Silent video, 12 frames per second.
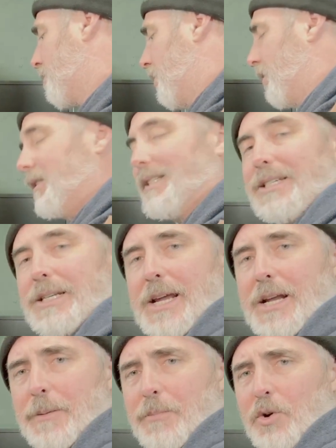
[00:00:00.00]
plugged in,
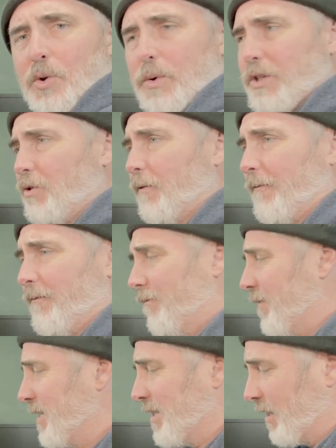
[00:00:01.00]
and I'm going to
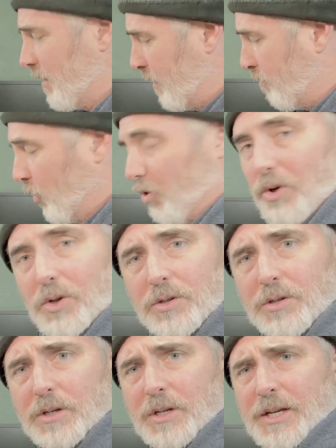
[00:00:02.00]
physically
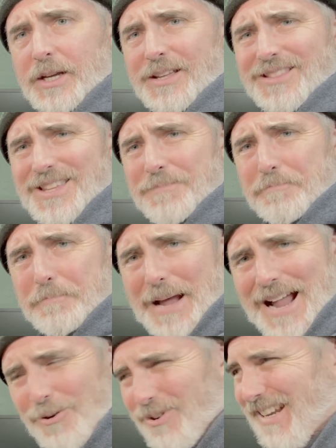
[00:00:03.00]
pull the
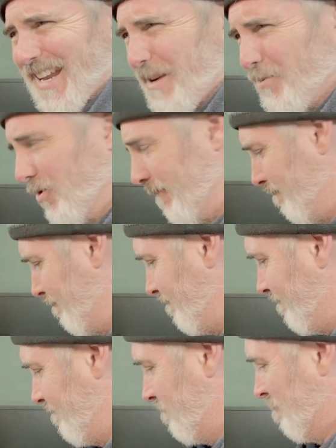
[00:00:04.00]
power cable
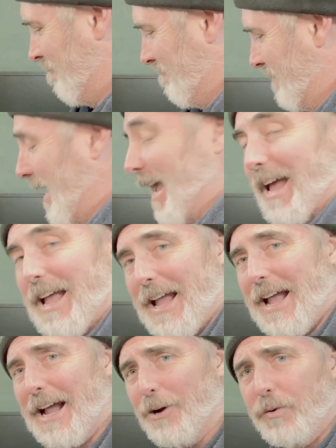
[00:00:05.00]

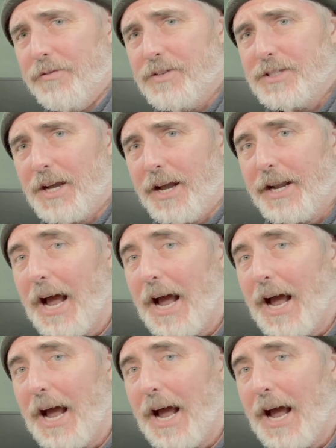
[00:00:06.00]
out of the side.